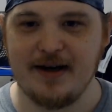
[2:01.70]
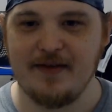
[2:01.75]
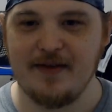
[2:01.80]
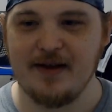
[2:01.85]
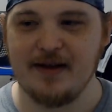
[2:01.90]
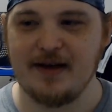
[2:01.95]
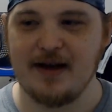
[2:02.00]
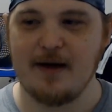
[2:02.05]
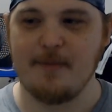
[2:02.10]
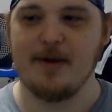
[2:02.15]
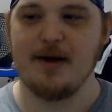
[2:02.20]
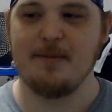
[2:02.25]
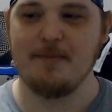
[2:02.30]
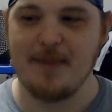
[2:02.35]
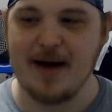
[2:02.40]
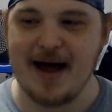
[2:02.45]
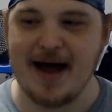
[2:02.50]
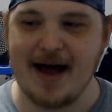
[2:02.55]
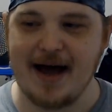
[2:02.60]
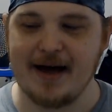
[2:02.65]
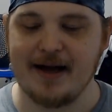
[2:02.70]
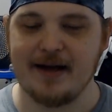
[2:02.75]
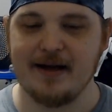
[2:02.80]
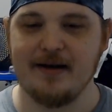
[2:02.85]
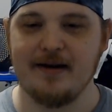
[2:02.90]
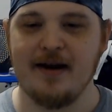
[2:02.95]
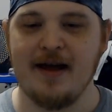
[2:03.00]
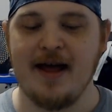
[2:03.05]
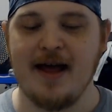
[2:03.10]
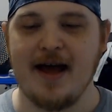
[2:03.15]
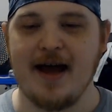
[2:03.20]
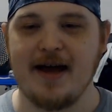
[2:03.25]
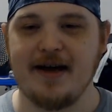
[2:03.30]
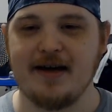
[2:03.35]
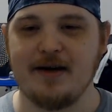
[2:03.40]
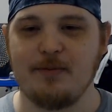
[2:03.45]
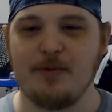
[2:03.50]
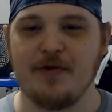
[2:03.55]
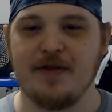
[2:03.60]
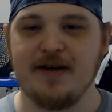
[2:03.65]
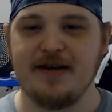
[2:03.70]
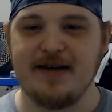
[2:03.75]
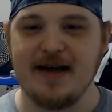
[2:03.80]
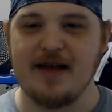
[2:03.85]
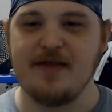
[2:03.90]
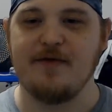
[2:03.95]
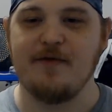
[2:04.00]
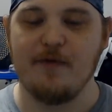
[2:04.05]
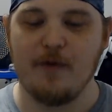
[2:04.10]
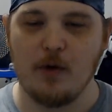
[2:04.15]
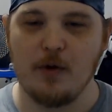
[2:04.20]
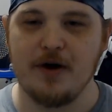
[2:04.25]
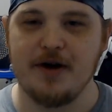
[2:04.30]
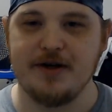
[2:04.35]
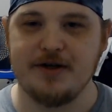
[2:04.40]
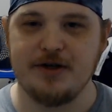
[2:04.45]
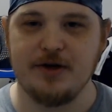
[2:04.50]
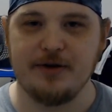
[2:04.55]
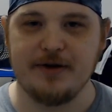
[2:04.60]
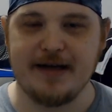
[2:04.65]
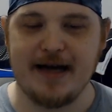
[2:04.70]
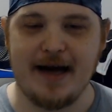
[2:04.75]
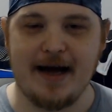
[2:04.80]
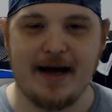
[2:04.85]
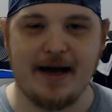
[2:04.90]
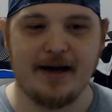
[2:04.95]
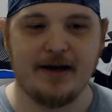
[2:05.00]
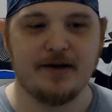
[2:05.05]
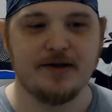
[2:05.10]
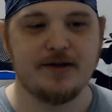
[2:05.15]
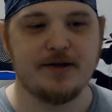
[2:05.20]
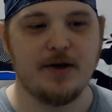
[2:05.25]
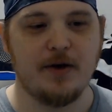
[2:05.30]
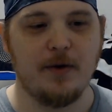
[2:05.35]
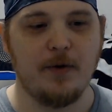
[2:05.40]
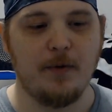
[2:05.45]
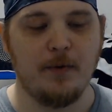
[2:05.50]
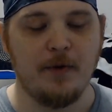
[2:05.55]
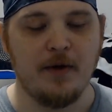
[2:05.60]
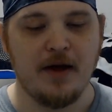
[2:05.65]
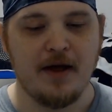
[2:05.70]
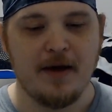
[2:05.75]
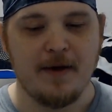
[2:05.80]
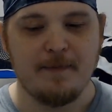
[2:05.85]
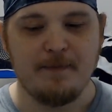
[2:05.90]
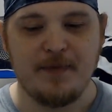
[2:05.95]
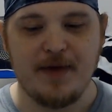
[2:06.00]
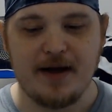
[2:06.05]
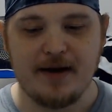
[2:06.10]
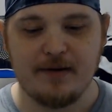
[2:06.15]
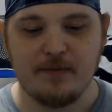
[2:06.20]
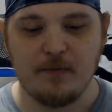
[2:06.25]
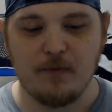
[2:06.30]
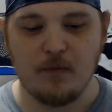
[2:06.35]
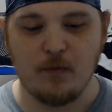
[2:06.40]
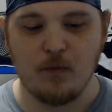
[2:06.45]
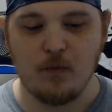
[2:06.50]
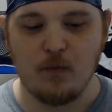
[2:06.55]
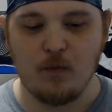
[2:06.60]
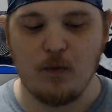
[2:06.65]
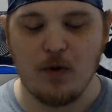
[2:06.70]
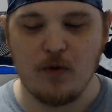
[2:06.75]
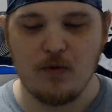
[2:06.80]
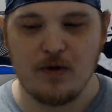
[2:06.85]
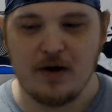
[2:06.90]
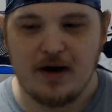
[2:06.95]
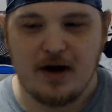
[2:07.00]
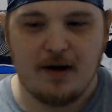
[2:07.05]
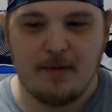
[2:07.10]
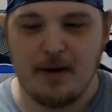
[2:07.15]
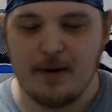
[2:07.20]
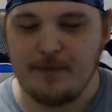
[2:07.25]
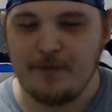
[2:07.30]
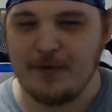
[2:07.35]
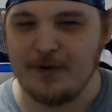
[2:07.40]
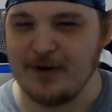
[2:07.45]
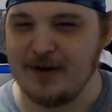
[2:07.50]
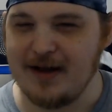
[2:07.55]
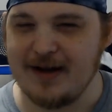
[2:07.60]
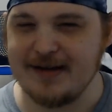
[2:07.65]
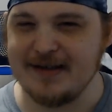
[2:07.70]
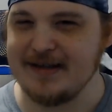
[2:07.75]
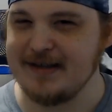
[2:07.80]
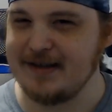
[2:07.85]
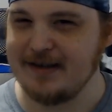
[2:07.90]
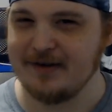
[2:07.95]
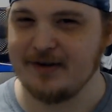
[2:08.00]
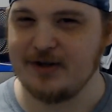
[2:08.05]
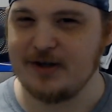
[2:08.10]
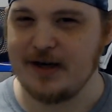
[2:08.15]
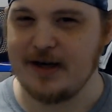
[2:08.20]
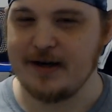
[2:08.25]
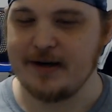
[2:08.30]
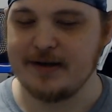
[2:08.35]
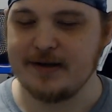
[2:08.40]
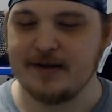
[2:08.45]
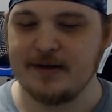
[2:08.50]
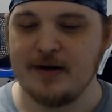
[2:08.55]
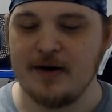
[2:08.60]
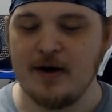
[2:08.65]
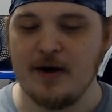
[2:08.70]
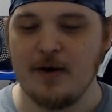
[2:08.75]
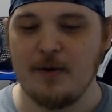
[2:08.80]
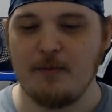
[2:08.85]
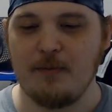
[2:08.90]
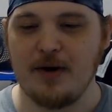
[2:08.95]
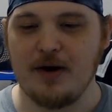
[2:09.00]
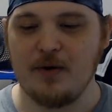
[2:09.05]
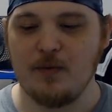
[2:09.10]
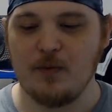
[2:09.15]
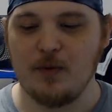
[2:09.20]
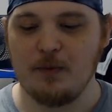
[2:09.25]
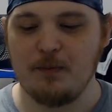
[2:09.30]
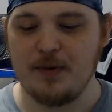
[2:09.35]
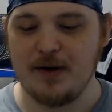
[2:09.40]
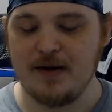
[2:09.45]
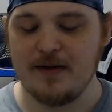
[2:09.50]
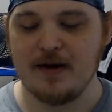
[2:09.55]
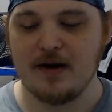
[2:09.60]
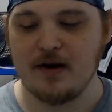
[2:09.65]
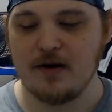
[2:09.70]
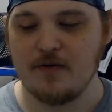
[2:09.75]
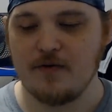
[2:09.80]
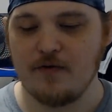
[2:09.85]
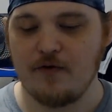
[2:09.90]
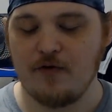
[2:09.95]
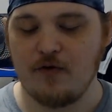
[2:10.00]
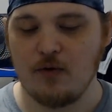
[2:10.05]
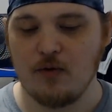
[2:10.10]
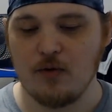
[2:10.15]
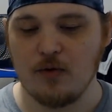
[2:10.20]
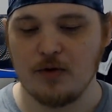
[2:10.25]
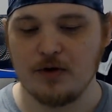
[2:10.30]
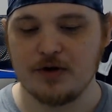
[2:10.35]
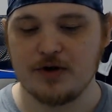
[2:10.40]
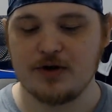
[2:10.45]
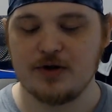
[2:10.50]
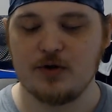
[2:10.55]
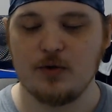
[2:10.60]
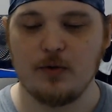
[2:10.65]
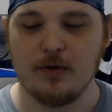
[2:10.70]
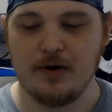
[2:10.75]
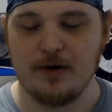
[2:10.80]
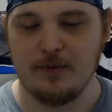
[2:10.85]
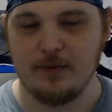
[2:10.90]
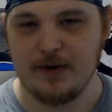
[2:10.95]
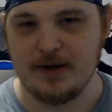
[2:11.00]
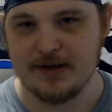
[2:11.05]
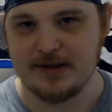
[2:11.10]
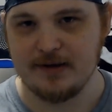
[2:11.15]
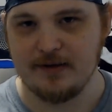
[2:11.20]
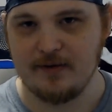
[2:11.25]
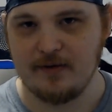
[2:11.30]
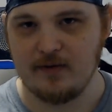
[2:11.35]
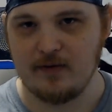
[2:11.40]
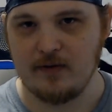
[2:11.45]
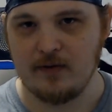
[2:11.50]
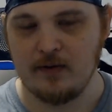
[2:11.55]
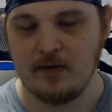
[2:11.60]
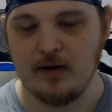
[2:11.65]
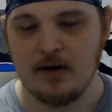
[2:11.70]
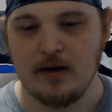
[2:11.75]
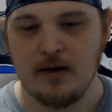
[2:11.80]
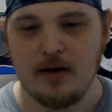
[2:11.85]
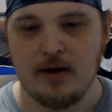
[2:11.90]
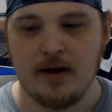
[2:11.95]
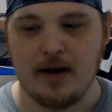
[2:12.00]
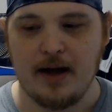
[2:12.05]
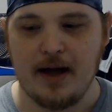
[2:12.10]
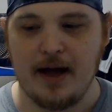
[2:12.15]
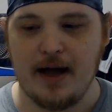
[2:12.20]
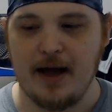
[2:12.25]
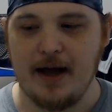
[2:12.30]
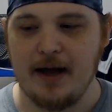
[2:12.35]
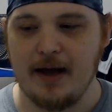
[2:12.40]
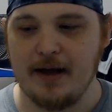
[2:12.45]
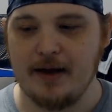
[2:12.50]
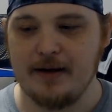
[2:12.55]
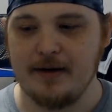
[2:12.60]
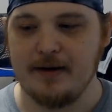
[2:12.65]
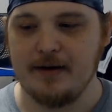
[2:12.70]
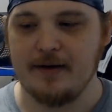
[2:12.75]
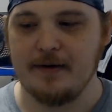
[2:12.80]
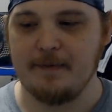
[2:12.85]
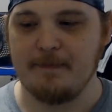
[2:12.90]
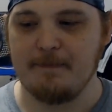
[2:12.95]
then coming back, and I ended up with the Death Voyager tag. So that won't come up for a lot of skill checks, but it will be there for story reasons. And